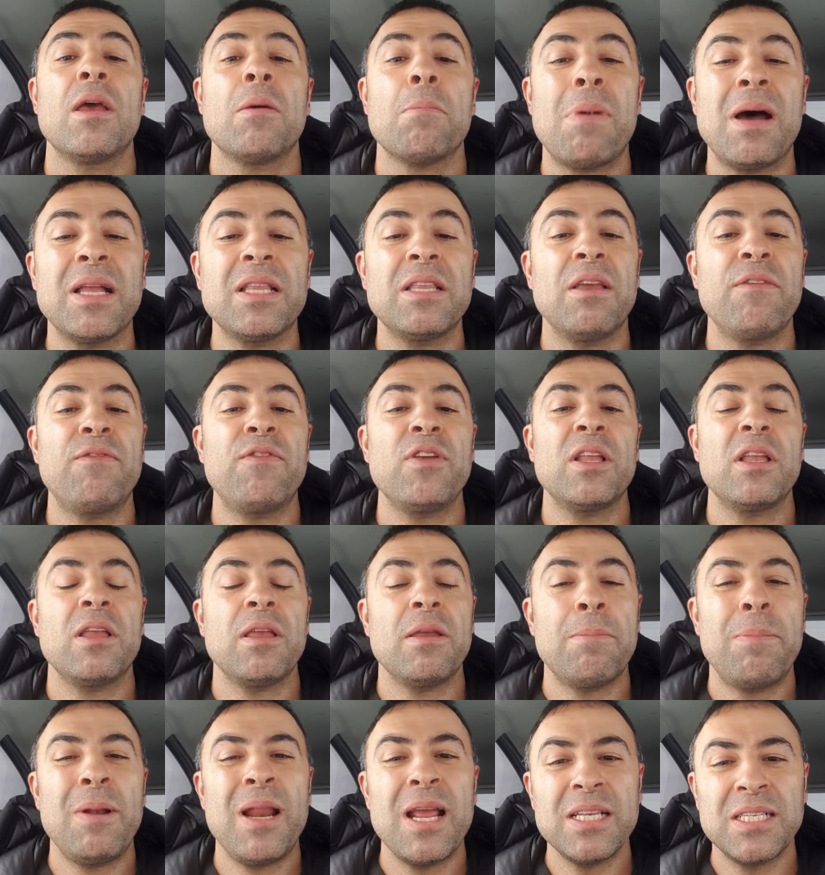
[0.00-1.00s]
But if he
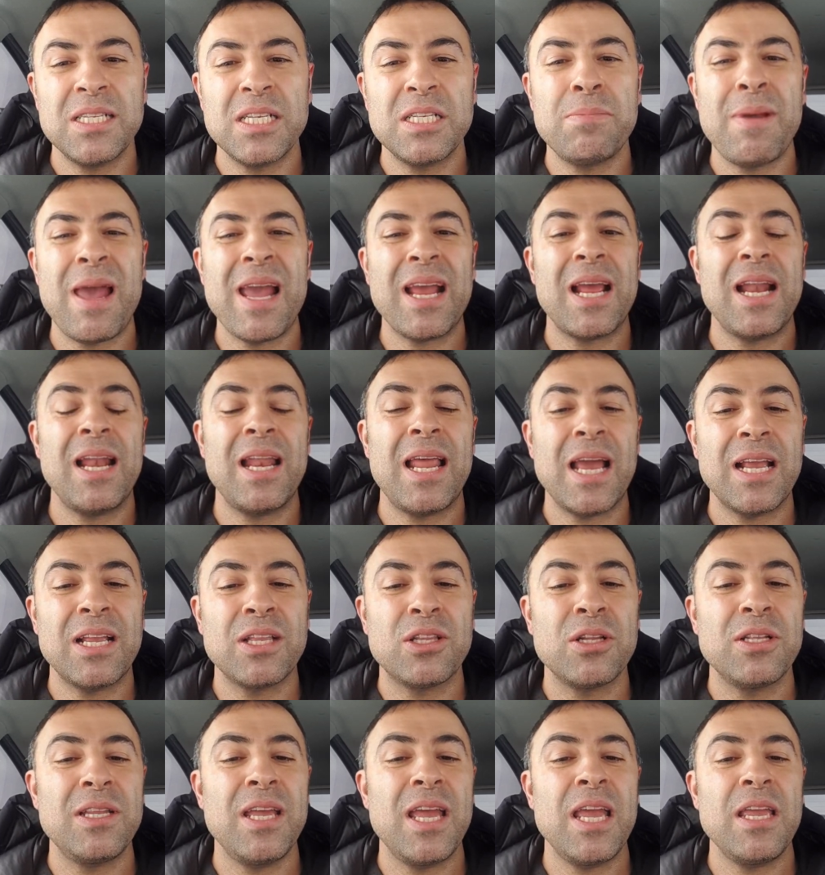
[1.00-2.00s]
plays his backhand like
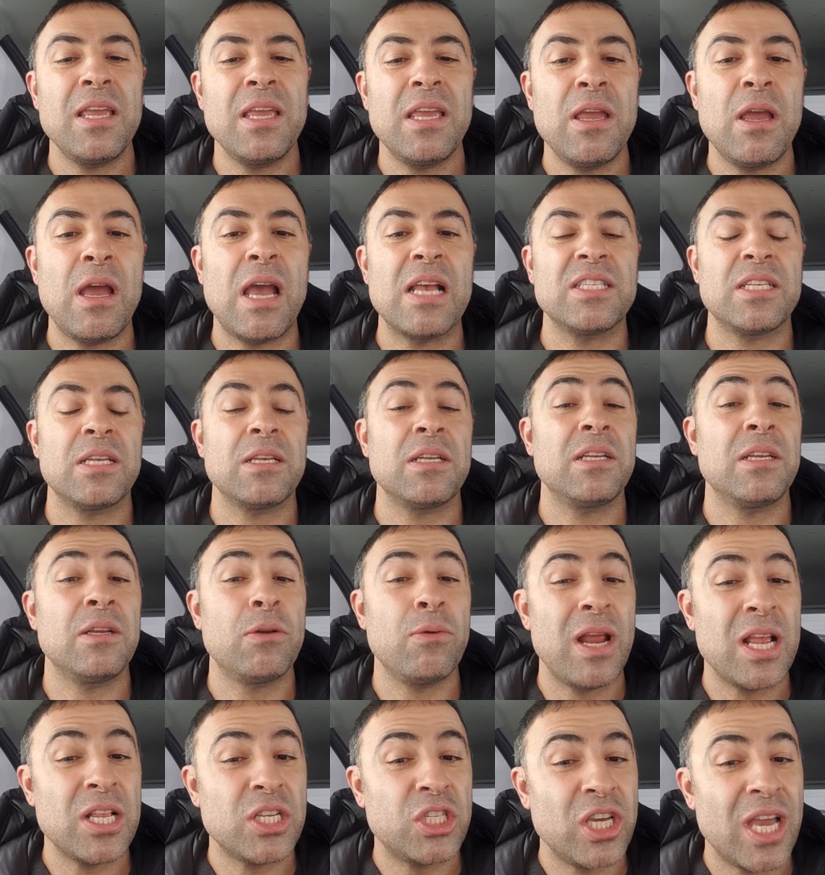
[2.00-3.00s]
today, he has a
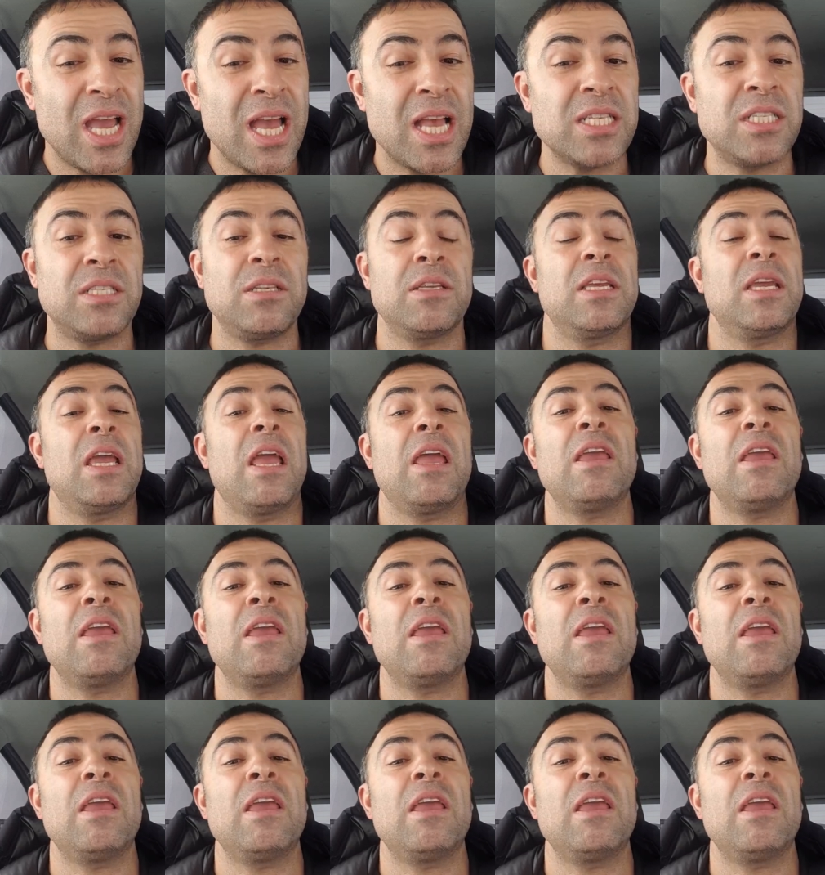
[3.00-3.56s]
great chance,